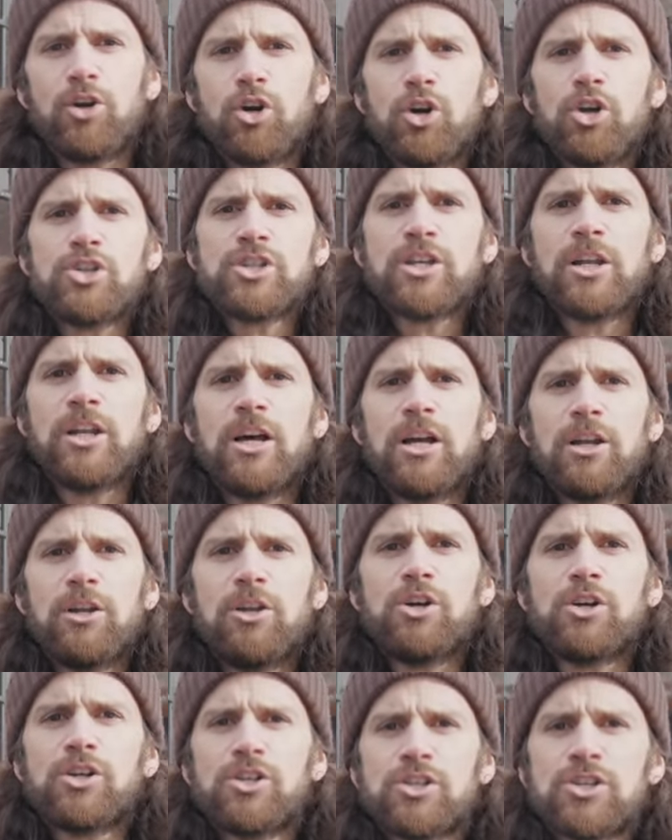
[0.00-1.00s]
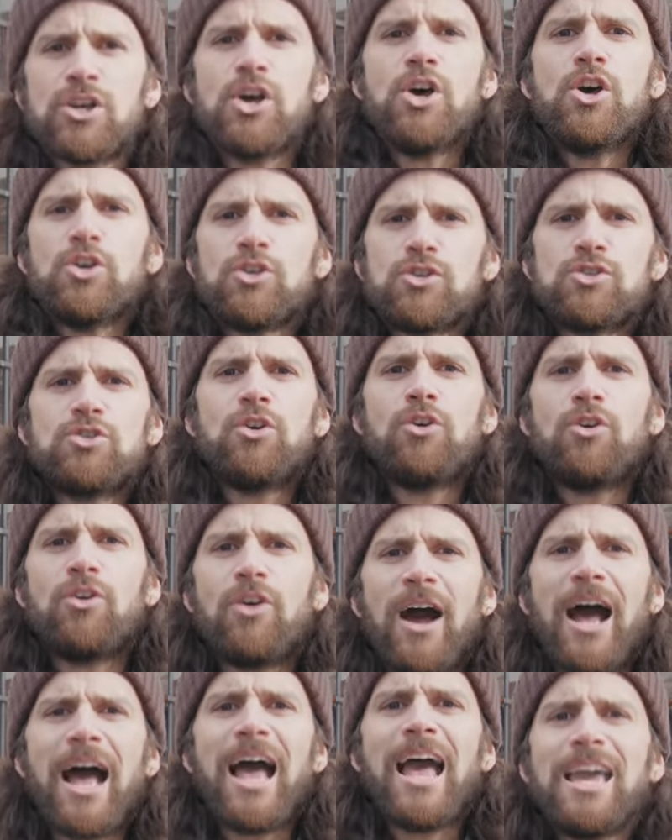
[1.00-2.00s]
Ursula looks so
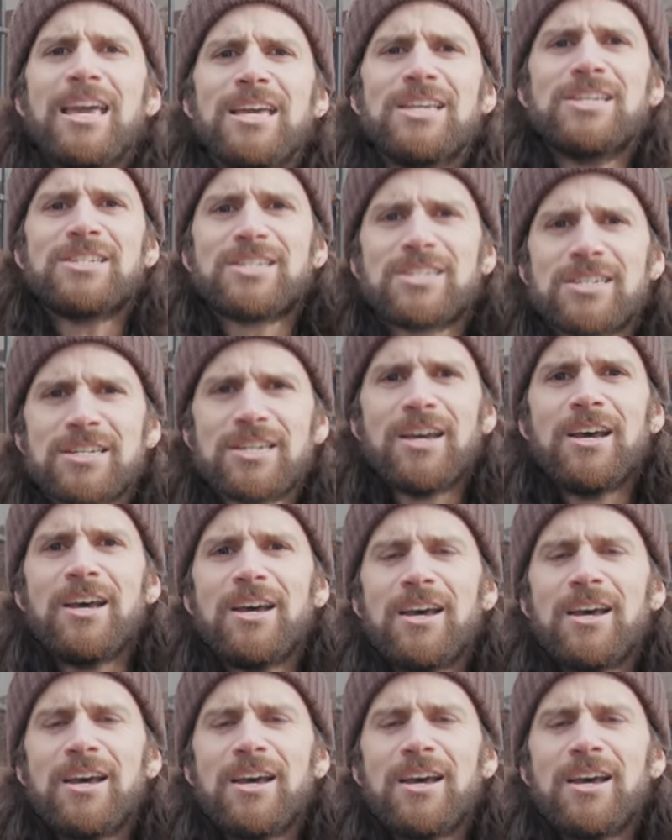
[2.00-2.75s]
nice."